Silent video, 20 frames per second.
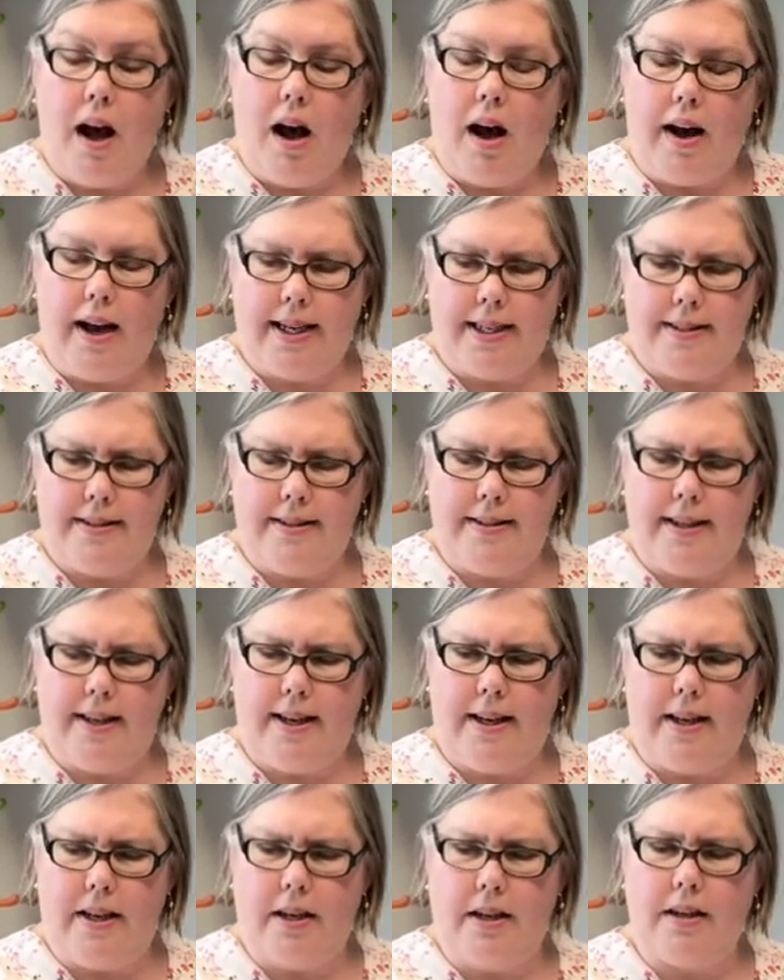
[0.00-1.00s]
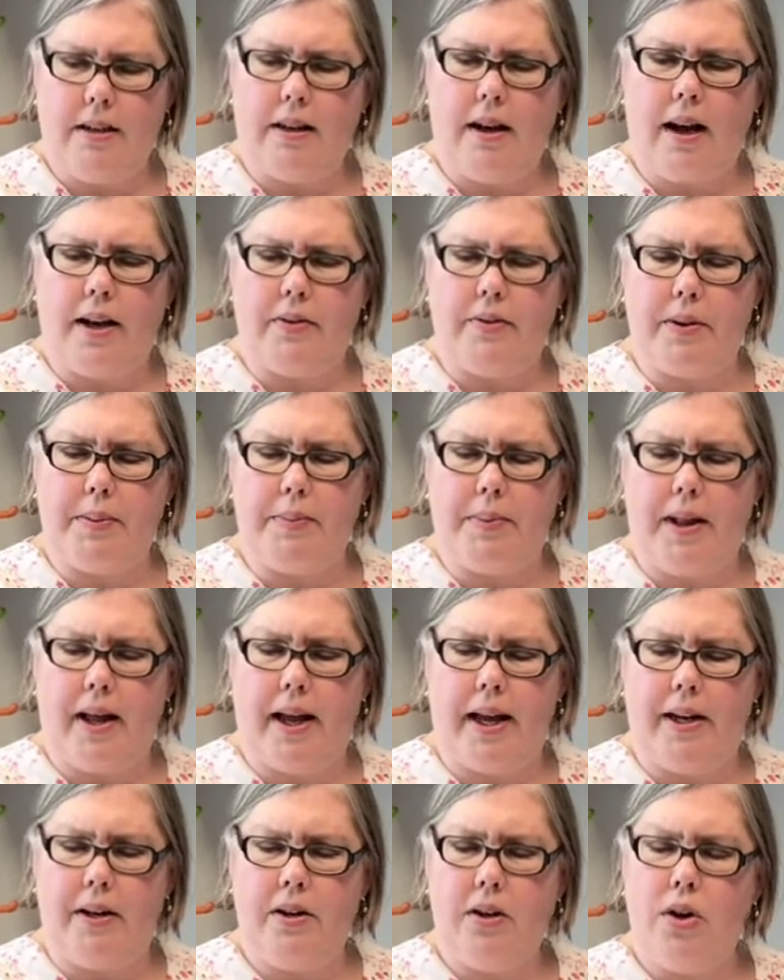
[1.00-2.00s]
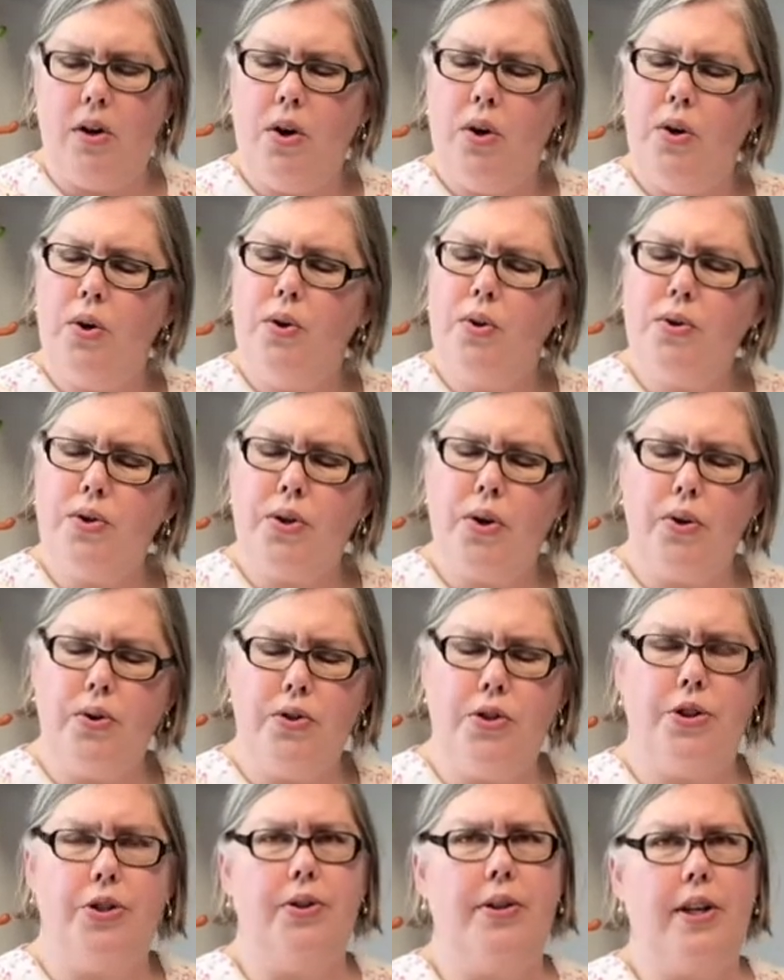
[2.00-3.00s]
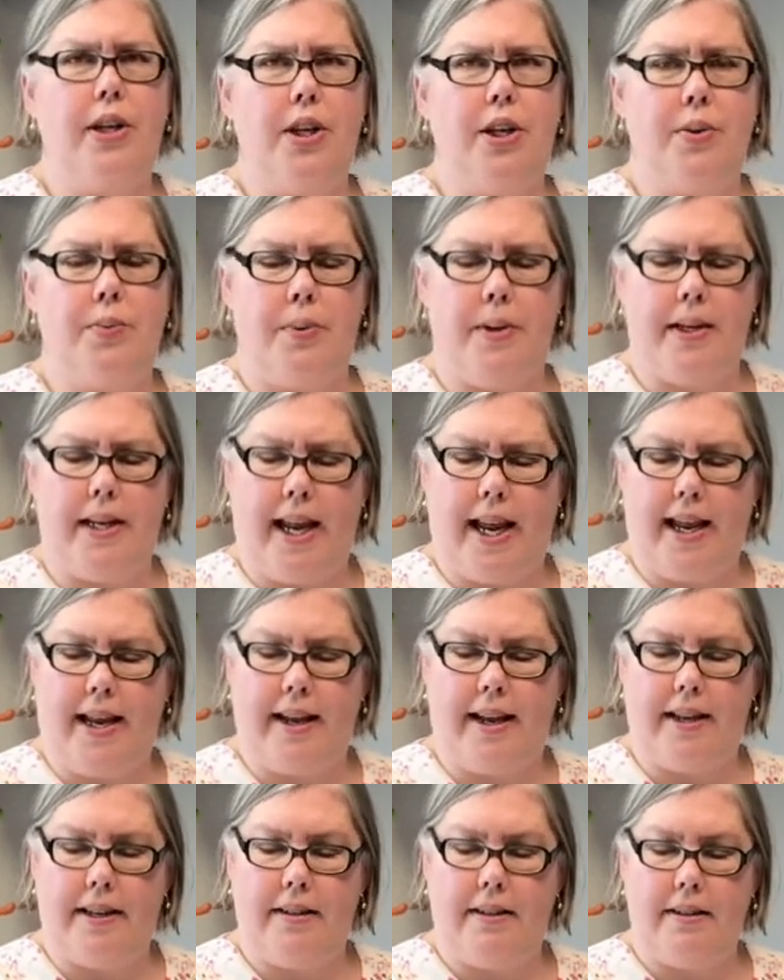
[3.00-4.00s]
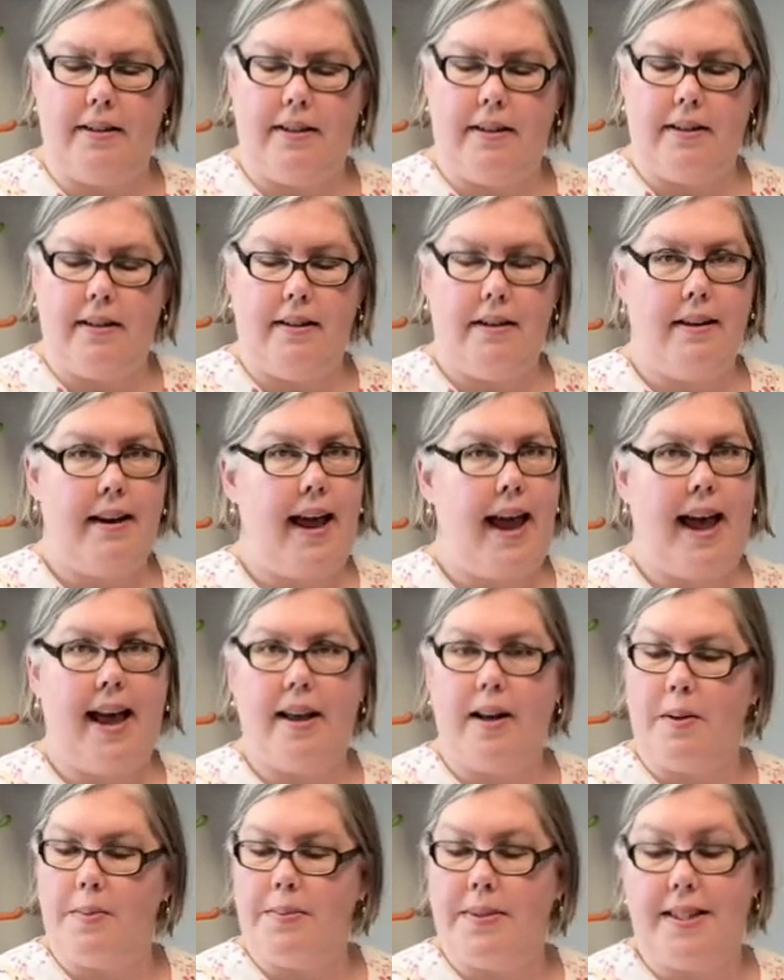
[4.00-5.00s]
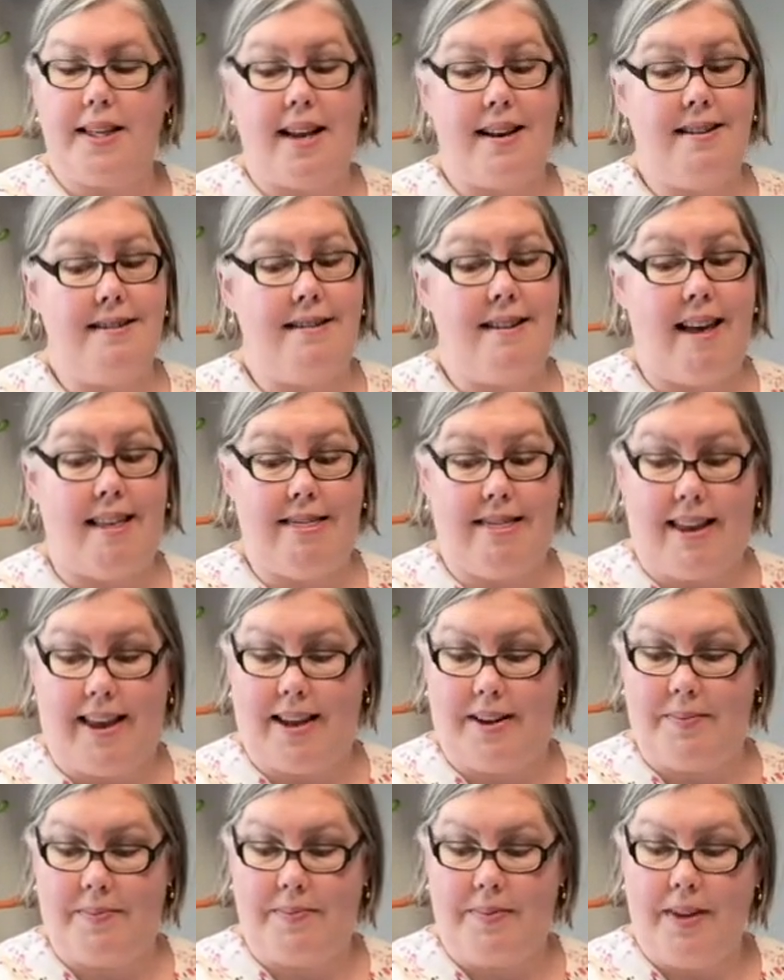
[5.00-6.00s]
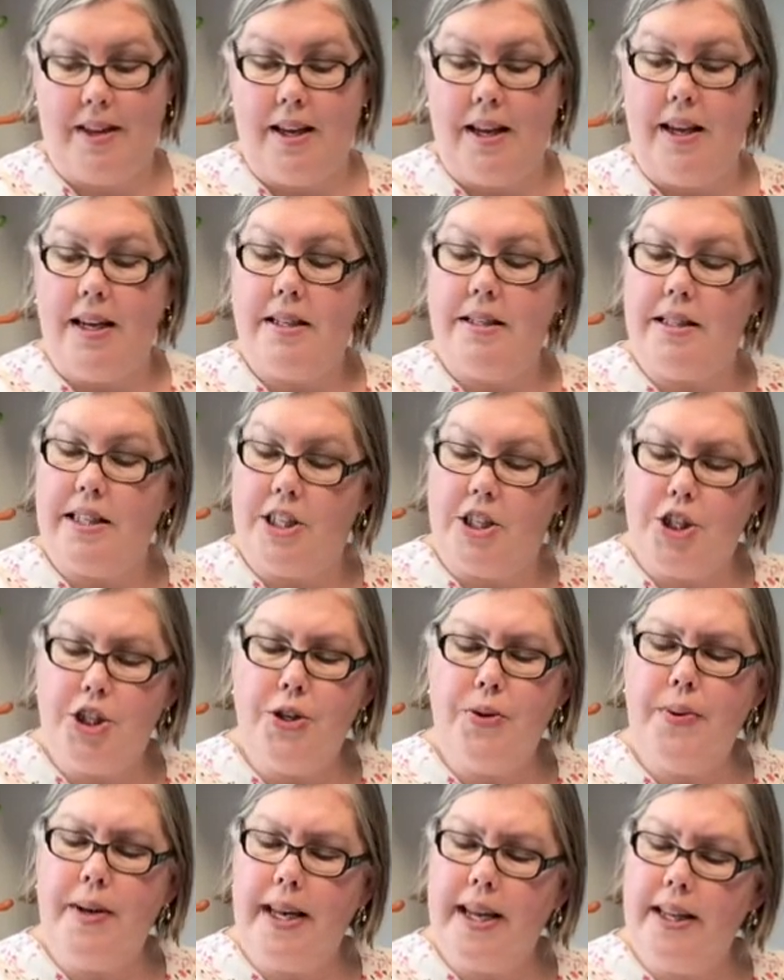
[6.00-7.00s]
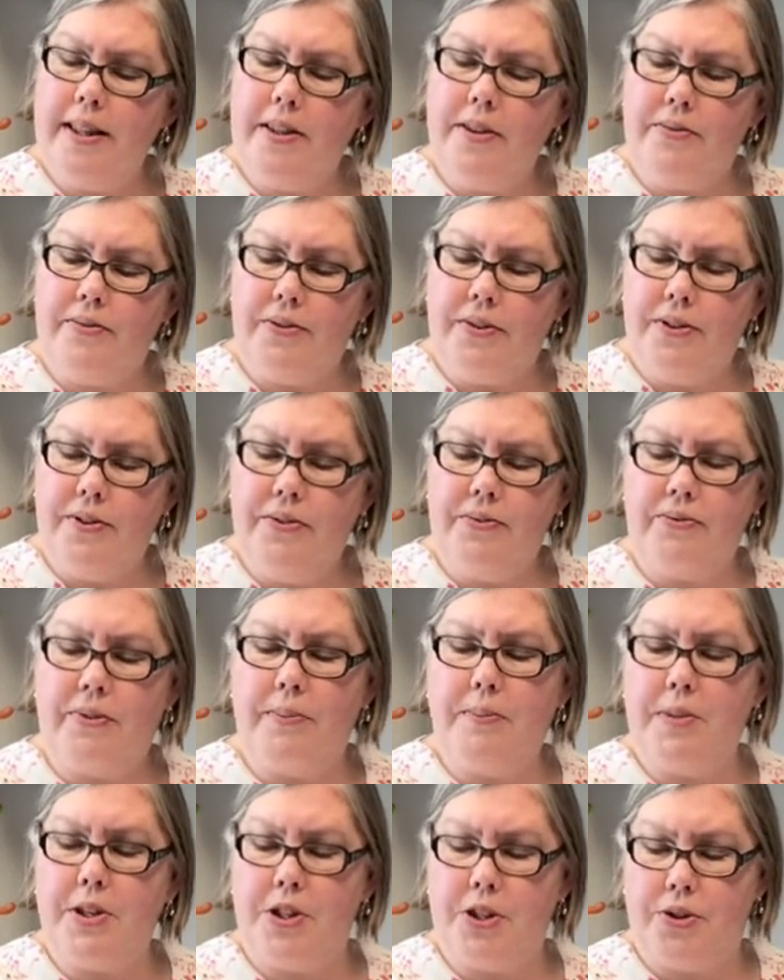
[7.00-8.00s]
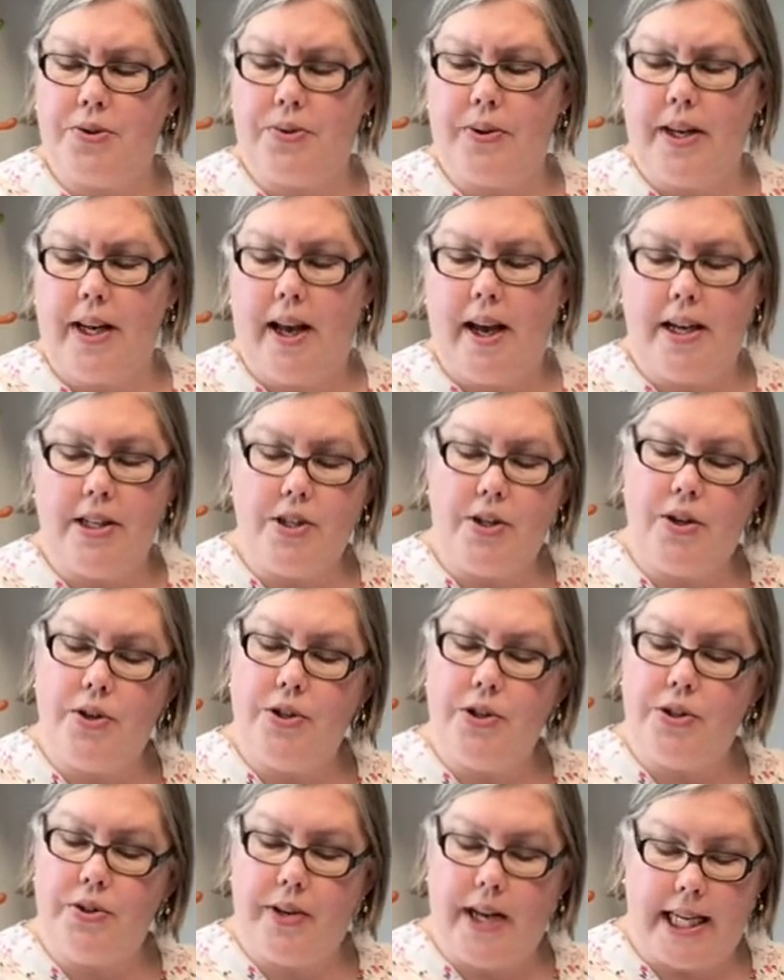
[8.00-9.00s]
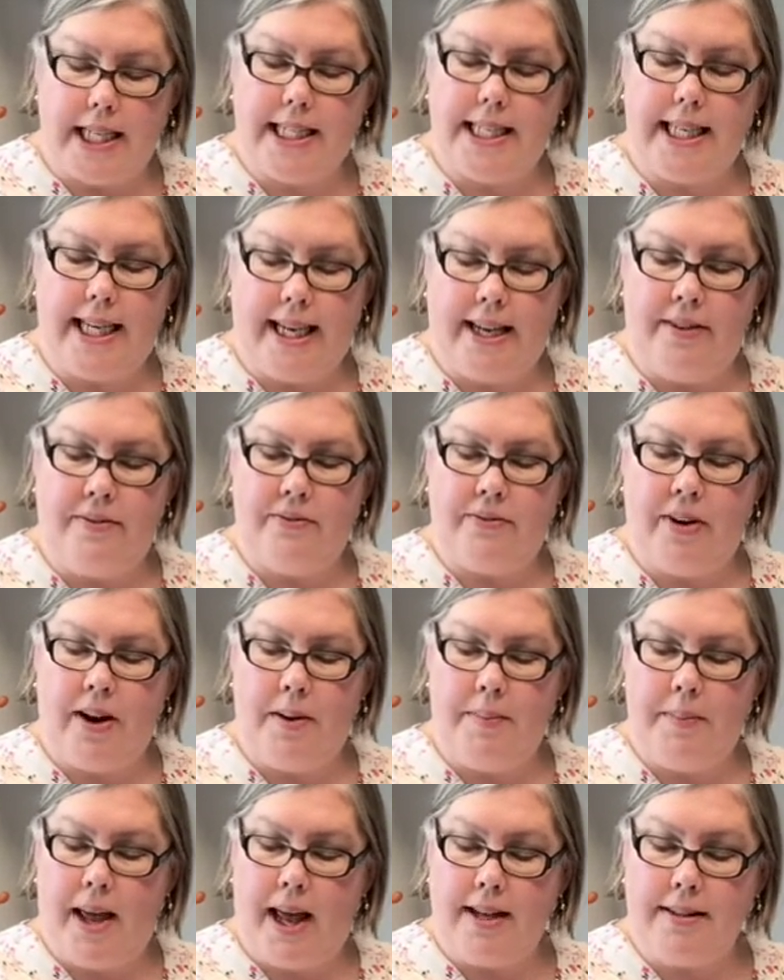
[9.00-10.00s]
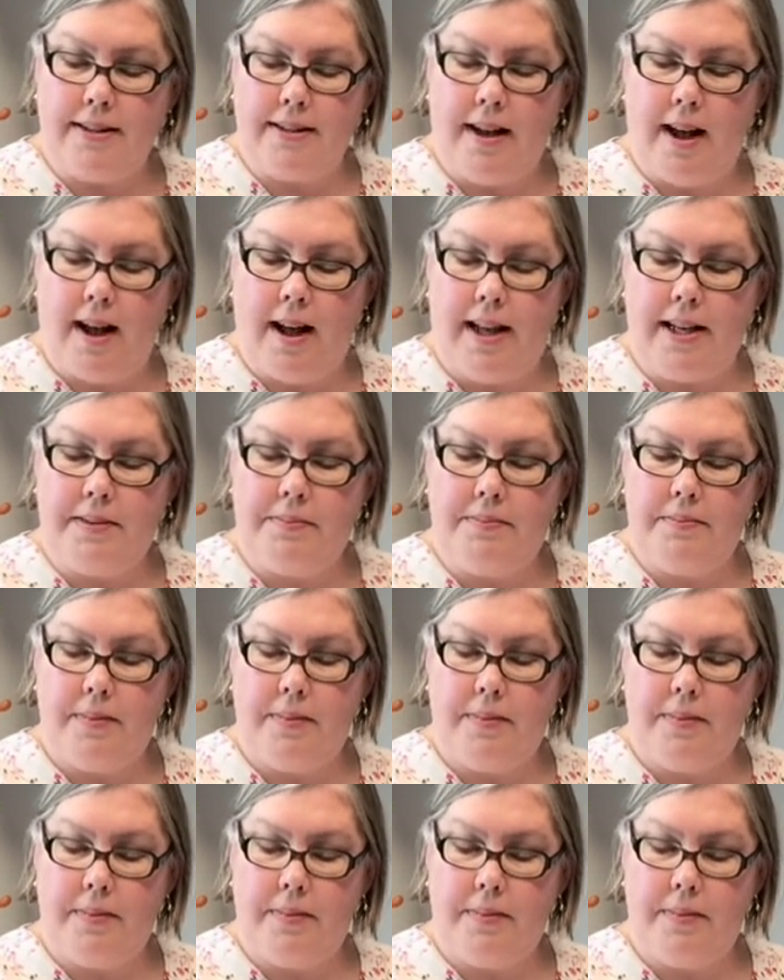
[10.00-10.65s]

"I see," God replied. "Who told you that you were naked?" Adam said nothing. "Did you eat the fruit from the tree I told you not to eat from?" asked God.